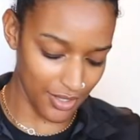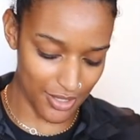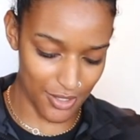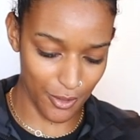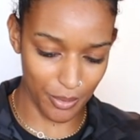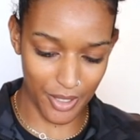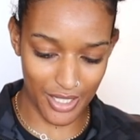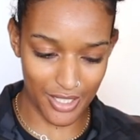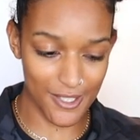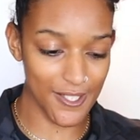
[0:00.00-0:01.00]
It's so
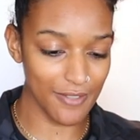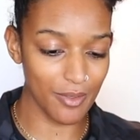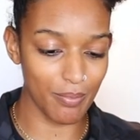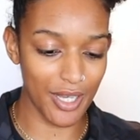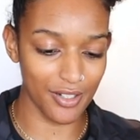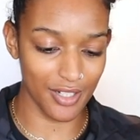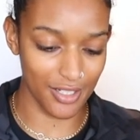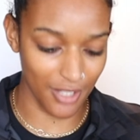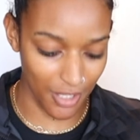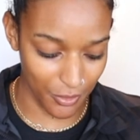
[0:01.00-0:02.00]
pretty. This is even better than
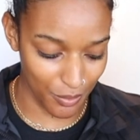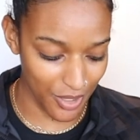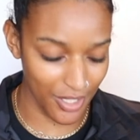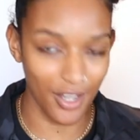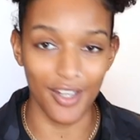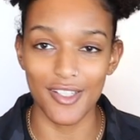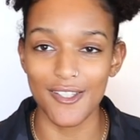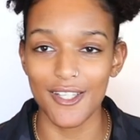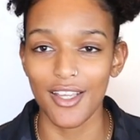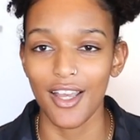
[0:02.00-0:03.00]
I thought it would be.
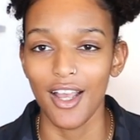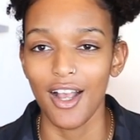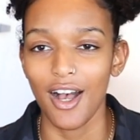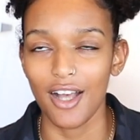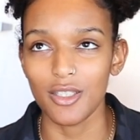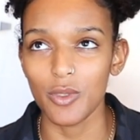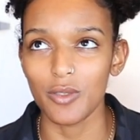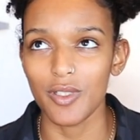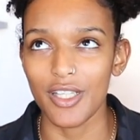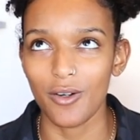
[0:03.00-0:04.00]
Honestly, on
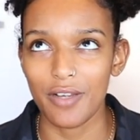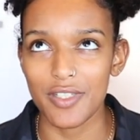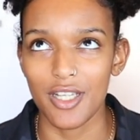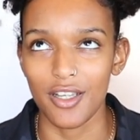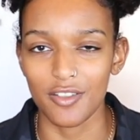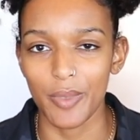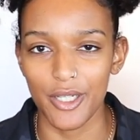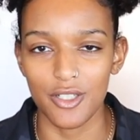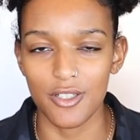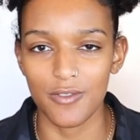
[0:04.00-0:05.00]
TheRealReal, they don't have a ton of
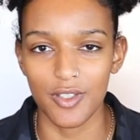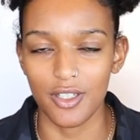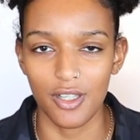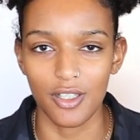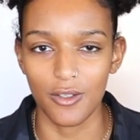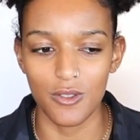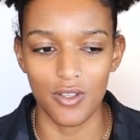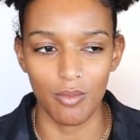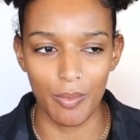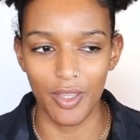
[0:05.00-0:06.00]
pictures for their clothes,
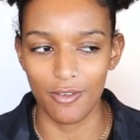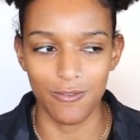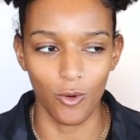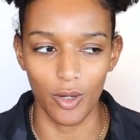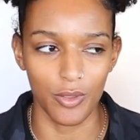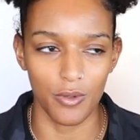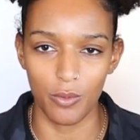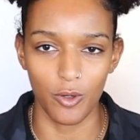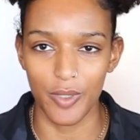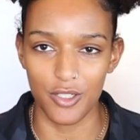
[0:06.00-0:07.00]
so there might be like four
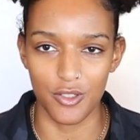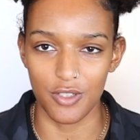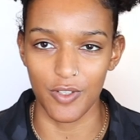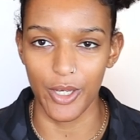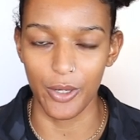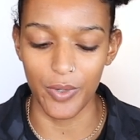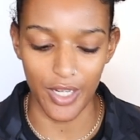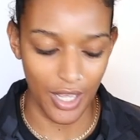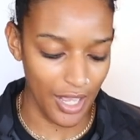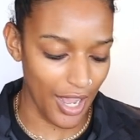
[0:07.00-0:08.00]
pictures of a coat.
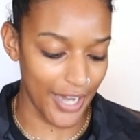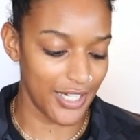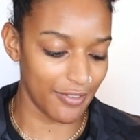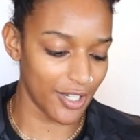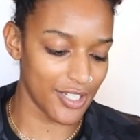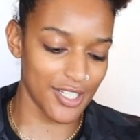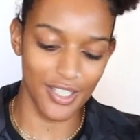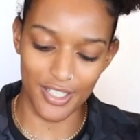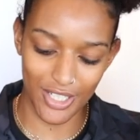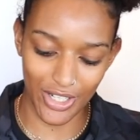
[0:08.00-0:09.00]
I never got to see
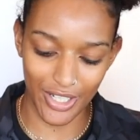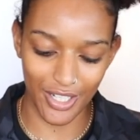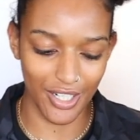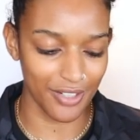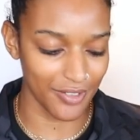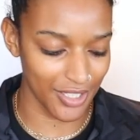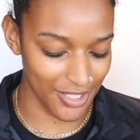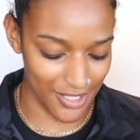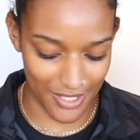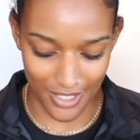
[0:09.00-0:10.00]
the interior. I didn't really
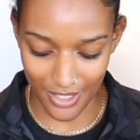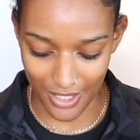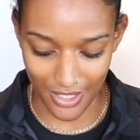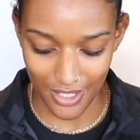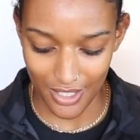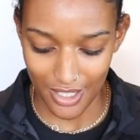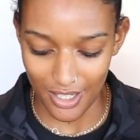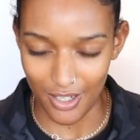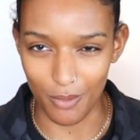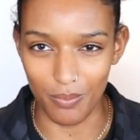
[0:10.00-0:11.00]
get to see like
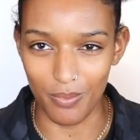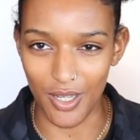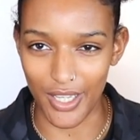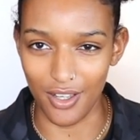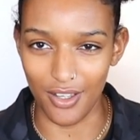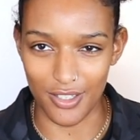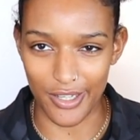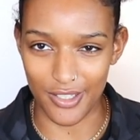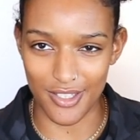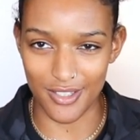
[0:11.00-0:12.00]

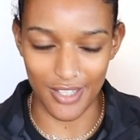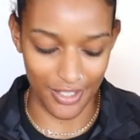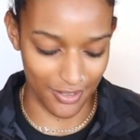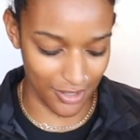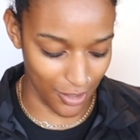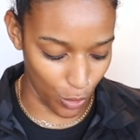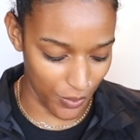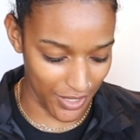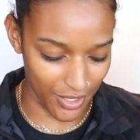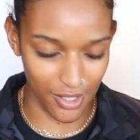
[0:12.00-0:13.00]
it's like
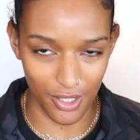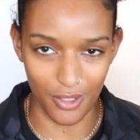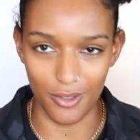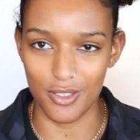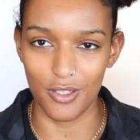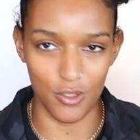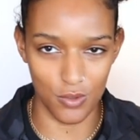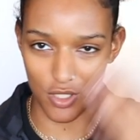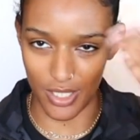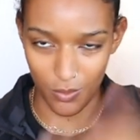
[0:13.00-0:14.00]
open and closed. It's
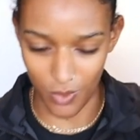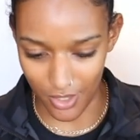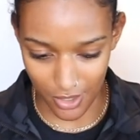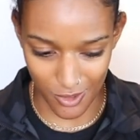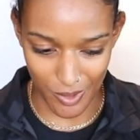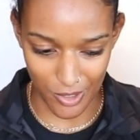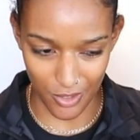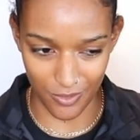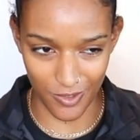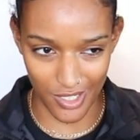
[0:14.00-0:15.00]
just like one closed picture
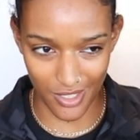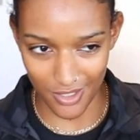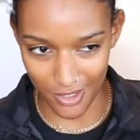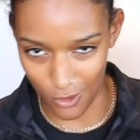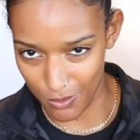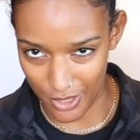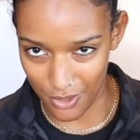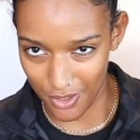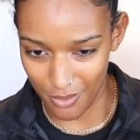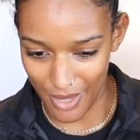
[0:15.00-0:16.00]
of the front, closed
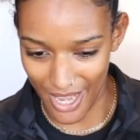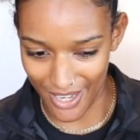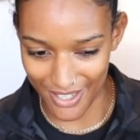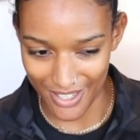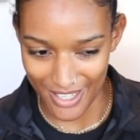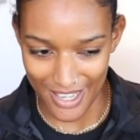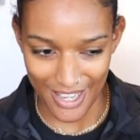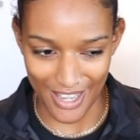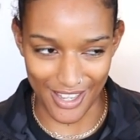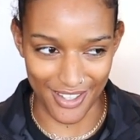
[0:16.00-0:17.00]
picture of the back,
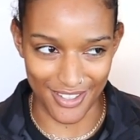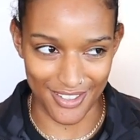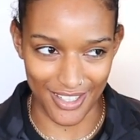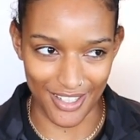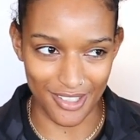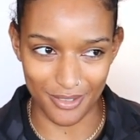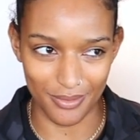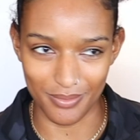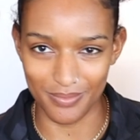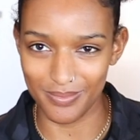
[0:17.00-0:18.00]
and like
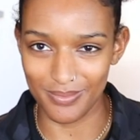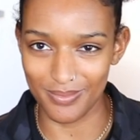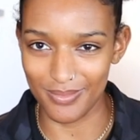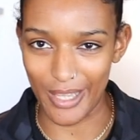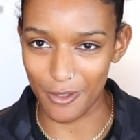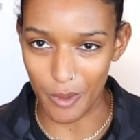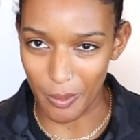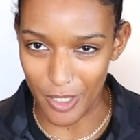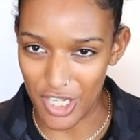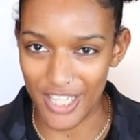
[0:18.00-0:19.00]
that was
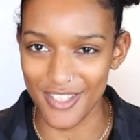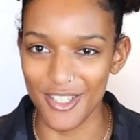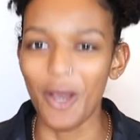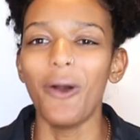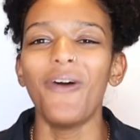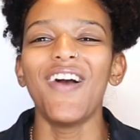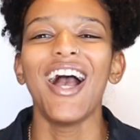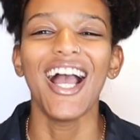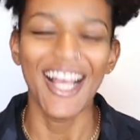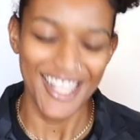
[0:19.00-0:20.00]
pretty much it.
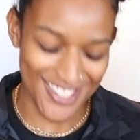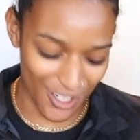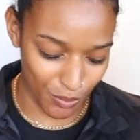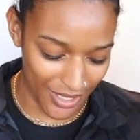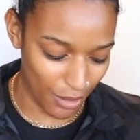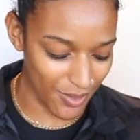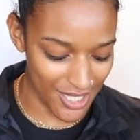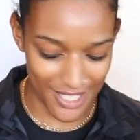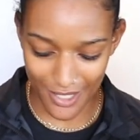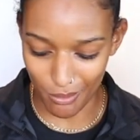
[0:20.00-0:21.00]
So being able to
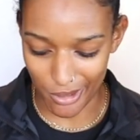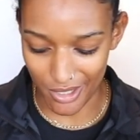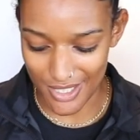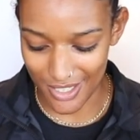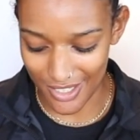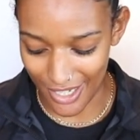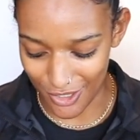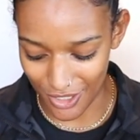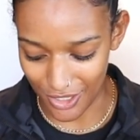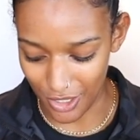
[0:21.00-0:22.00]
see it in person and
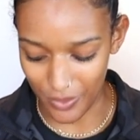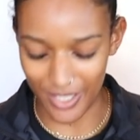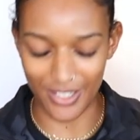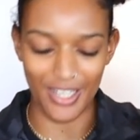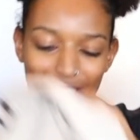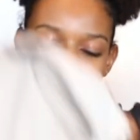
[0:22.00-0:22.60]
actually knowing that